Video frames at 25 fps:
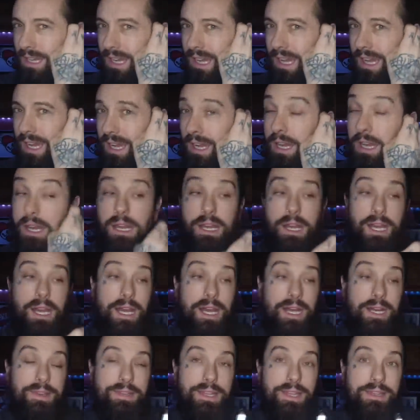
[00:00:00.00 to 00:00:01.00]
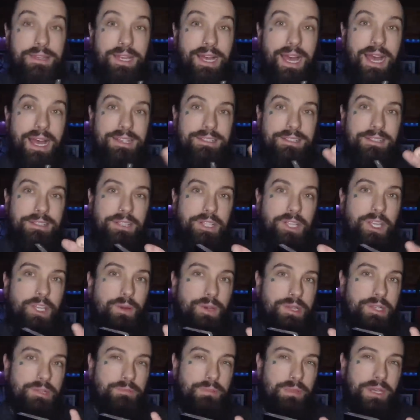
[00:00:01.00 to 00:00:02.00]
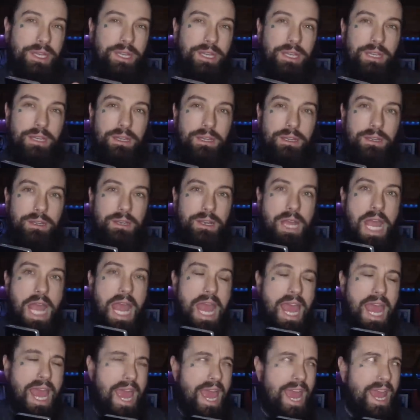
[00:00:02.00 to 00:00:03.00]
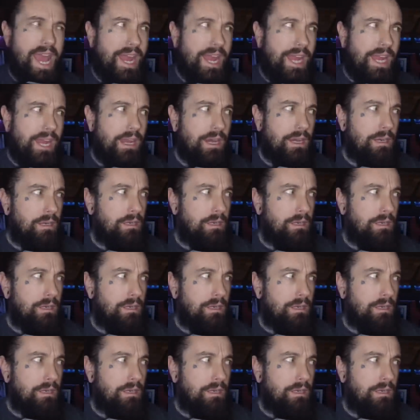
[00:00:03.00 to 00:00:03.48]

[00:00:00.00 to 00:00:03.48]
and then that has a USB-A